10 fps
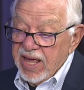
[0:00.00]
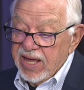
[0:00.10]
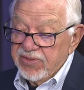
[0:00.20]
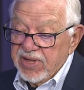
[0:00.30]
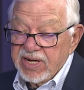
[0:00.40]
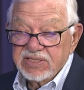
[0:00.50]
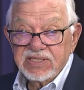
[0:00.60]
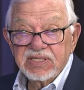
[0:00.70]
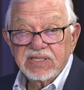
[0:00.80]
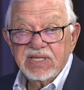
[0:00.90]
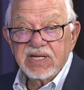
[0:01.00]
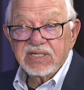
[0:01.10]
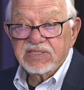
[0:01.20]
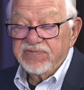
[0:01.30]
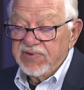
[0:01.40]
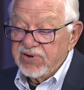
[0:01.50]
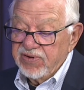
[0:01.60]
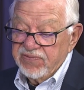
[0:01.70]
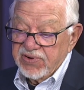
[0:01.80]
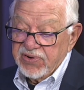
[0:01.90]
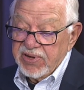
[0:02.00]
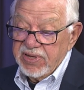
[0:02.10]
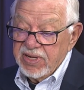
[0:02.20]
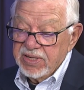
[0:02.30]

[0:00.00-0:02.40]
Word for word: And that is a, that is a very, very